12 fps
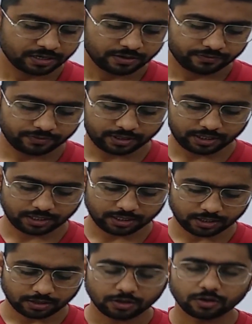
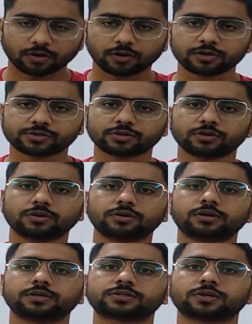We
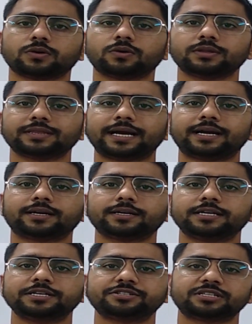also saw
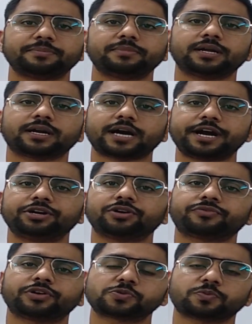that similar kind
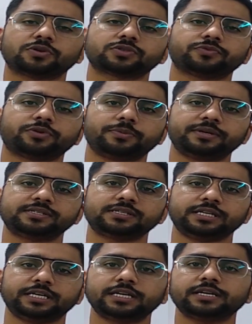of response would be
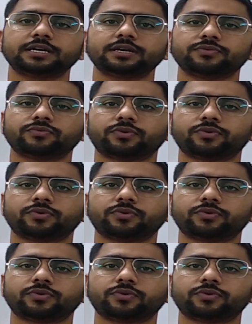seen